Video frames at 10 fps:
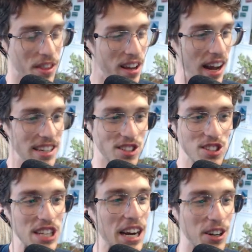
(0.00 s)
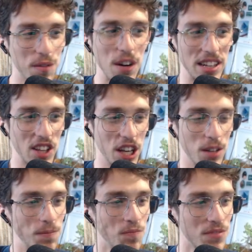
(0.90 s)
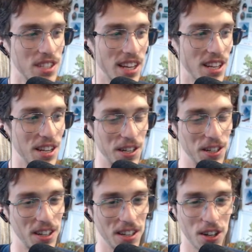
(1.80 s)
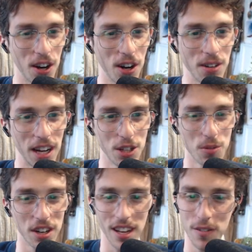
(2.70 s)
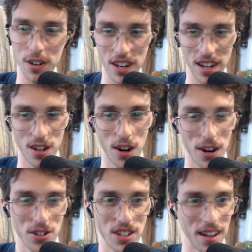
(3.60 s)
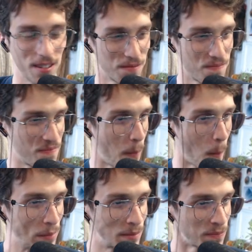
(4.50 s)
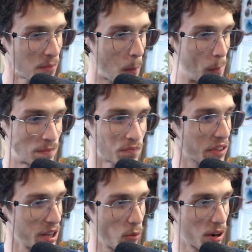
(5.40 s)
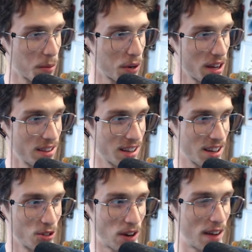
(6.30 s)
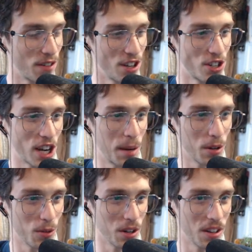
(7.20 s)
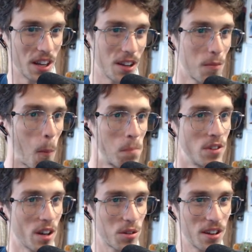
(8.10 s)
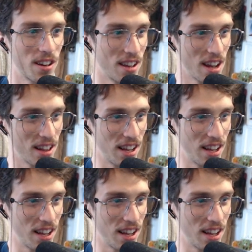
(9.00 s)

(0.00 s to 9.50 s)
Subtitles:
And it's terrifying. Like, taking it on a car ride, you want to give it like a car seat. You want to put it in like a gravity chamber where like nothing can get it.